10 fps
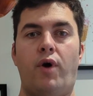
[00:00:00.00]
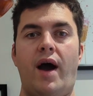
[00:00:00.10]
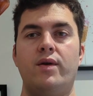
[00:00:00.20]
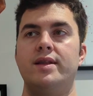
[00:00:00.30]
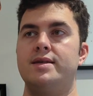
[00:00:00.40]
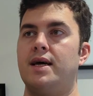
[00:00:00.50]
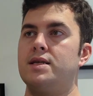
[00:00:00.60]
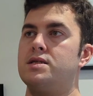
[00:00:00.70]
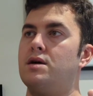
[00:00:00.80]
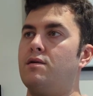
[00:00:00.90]
brown in the
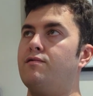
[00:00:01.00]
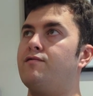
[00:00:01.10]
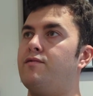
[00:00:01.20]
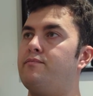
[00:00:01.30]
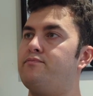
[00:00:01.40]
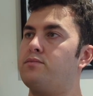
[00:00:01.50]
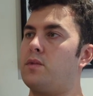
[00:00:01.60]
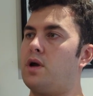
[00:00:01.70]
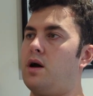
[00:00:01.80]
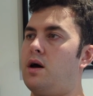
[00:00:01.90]
sense of
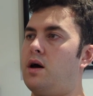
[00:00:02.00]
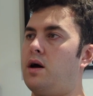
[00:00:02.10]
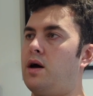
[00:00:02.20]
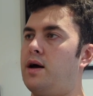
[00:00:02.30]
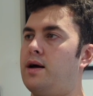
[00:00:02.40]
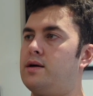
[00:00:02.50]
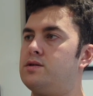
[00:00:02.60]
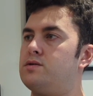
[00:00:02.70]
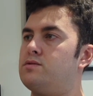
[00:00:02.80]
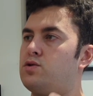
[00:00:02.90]

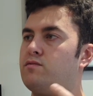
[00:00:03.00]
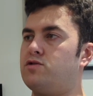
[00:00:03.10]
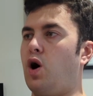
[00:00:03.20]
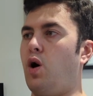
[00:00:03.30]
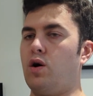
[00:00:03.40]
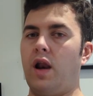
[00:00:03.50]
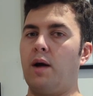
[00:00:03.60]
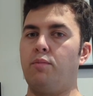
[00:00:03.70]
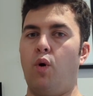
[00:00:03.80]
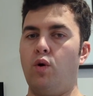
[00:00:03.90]
sort of dark
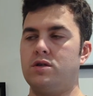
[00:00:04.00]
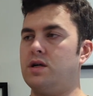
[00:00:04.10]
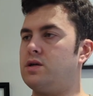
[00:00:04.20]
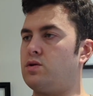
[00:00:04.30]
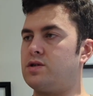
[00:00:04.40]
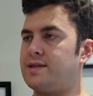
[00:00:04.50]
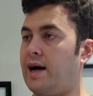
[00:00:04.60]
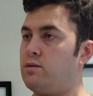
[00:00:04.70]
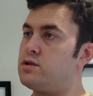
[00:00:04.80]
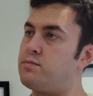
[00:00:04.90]
like porters or
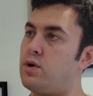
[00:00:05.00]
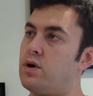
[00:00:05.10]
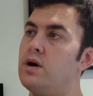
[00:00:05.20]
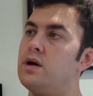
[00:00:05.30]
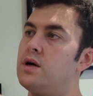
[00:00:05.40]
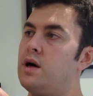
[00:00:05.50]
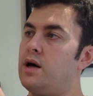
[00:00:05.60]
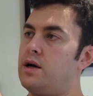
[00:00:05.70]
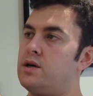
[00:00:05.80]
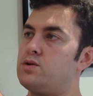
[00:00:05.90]
stouts, but
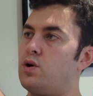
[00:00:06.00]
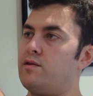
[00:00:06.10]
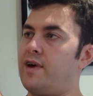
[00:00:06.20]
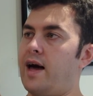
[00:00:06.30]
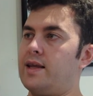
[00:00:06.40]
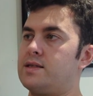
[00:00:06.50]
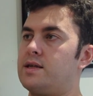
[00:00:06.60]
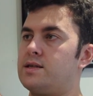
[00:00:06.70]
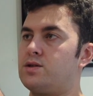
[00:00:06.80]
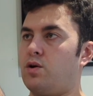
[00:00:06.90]
sort of, yeah,
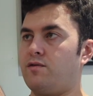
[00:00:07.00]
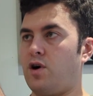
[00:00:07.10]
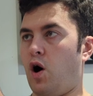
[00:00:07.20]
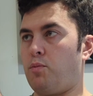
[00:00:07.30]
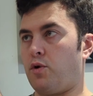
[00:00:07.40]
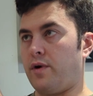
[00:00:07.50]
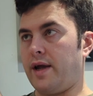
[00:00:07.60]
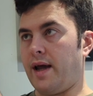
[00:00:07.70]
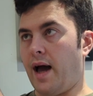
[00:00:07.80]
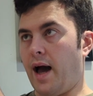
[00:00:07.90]
this sort of
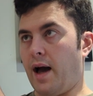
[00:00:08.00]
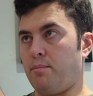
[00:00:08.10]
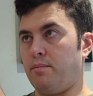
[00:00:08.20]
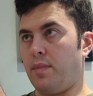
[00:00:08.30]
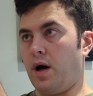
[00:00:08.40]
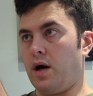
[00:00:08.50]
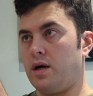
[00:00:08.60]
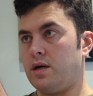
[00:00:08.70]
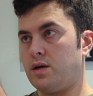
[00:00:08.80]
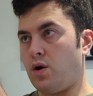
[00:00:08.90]
coppery amber
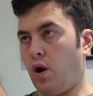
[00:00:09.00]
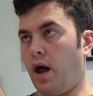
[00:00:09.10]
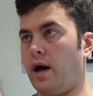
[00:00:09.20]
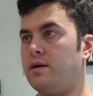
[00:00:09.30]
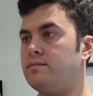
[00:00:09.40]
colour.